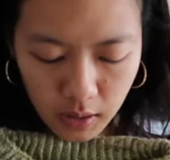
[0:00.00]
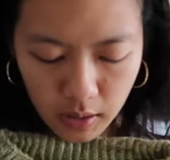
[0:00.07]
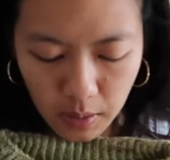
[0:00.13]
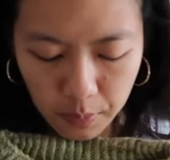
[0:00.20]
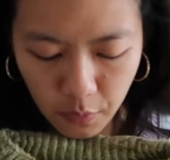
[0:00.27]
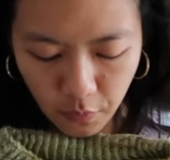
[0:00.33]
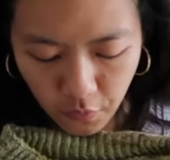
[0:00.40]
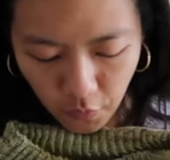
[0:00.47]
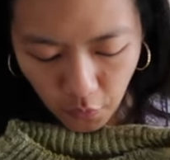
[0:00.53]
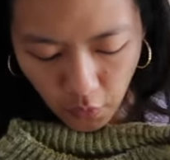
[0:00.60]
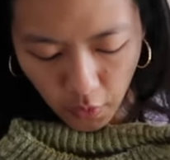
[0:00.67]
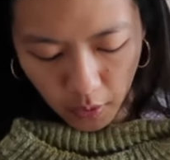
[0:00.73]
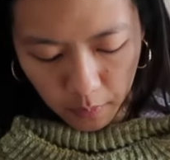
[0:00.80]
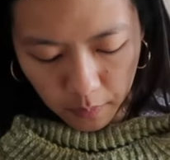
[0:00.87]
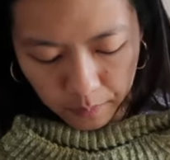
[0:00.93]
Like,
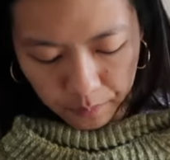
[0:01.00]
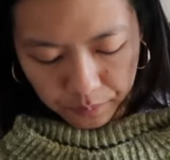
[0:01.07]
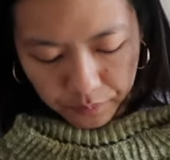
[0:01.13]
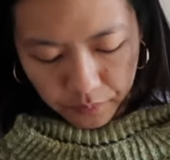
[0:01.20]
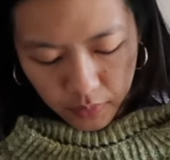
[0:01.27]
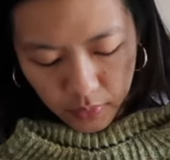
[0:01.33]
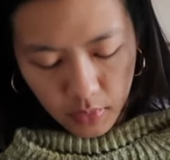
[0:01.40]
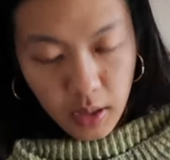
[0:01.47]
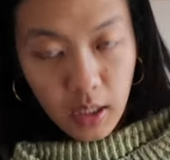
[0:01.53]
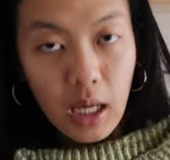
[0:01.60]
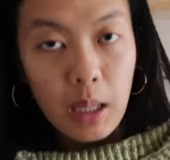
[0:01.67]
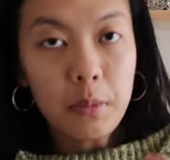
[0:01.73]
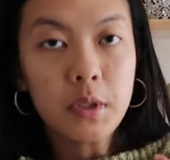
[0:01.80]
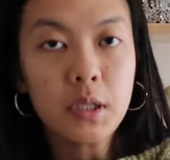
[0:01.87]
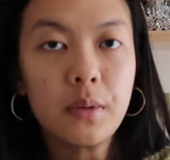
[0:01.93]
before, the
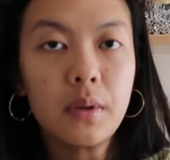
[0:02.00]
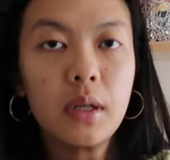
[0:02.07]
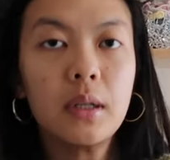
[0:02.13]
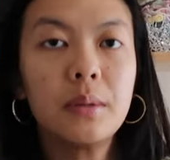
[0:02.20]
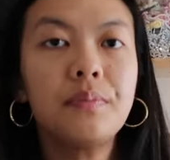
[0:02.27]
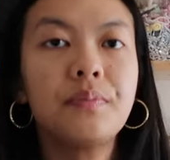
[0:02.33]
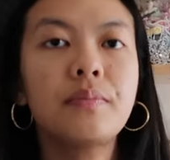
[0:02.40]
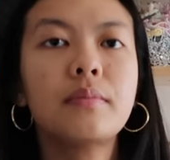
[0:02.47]
cables were,